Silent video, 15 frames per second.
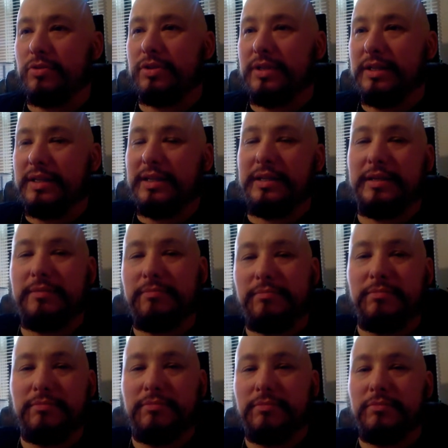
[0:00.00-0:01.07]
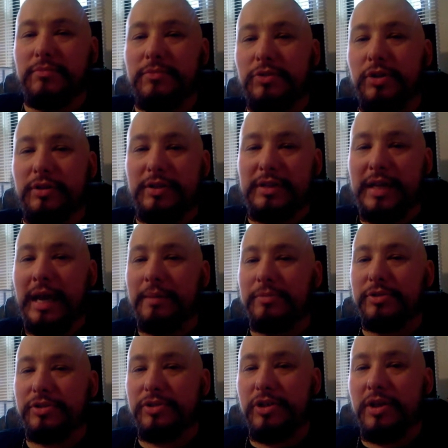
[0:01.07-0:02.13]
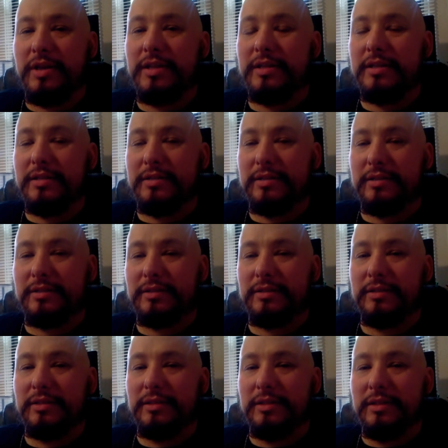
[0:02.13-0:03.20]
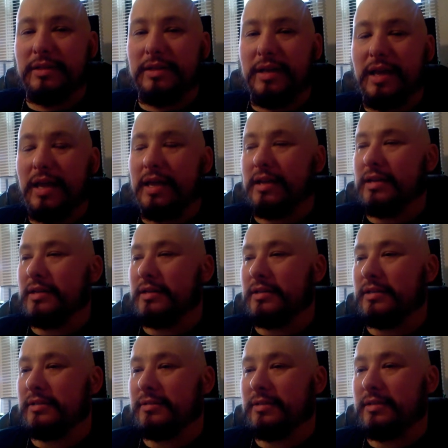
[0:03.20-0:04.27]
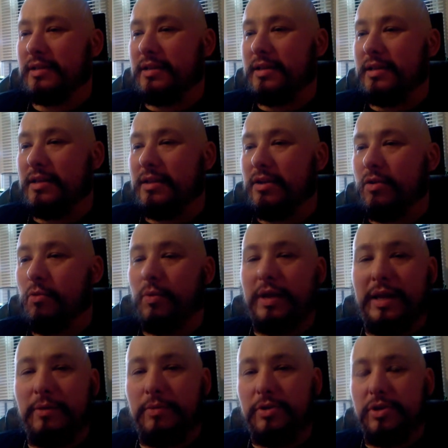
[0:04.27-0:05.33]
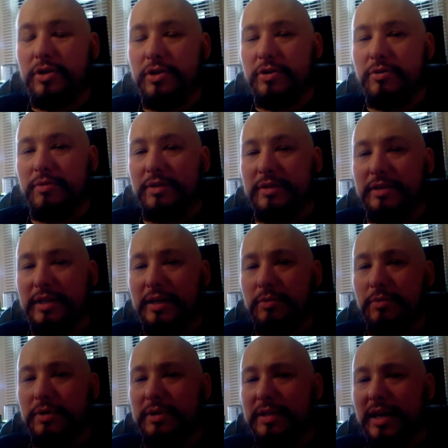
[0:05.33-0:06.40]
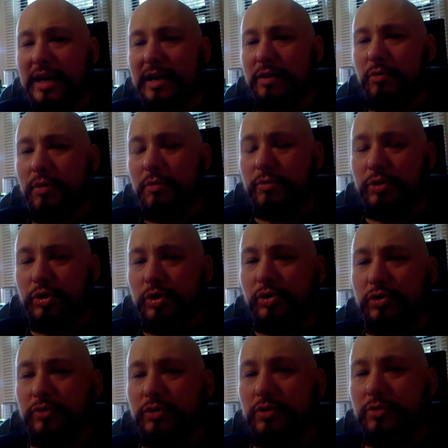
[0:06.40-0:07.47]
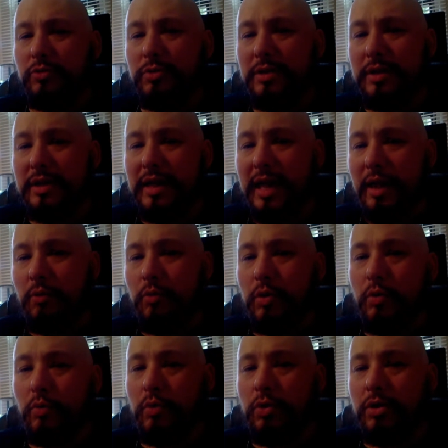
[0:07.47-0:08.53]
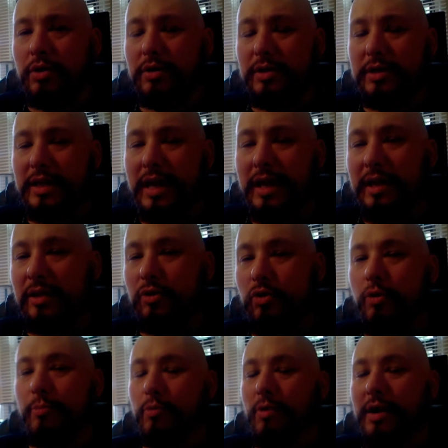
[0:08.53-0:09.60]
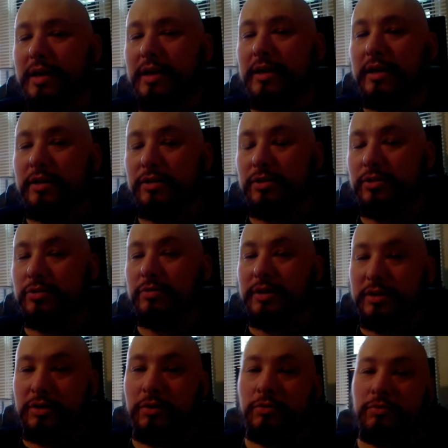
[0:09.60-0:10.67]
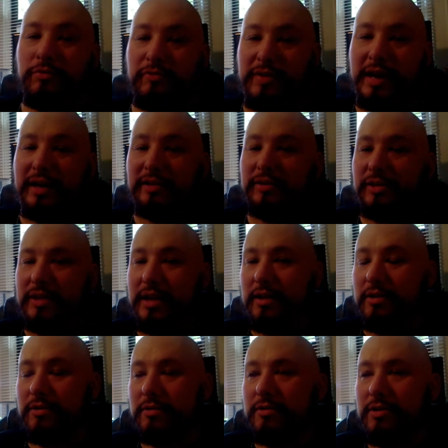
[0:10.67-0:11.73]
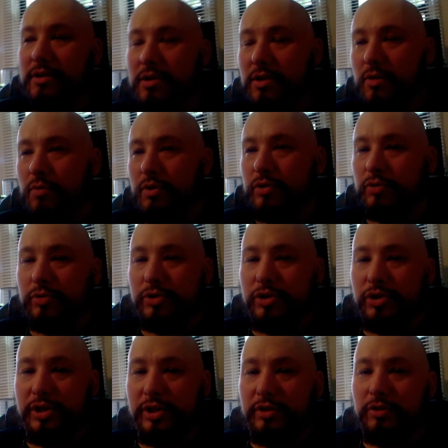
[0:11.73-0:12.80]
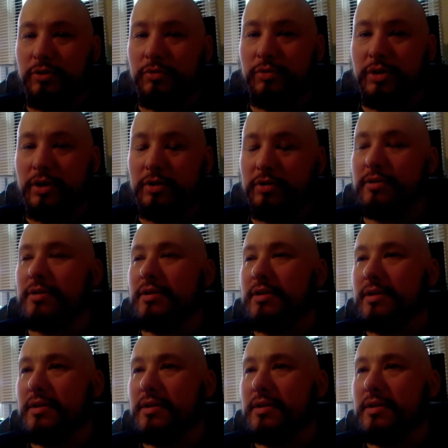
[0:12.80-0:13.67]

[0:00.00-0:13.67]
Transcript: Bruce Lee took the time to study it, and what he would do is he would take what was useful and what worked and incorporate it into his own fighting style, which was Jeet Kune Do.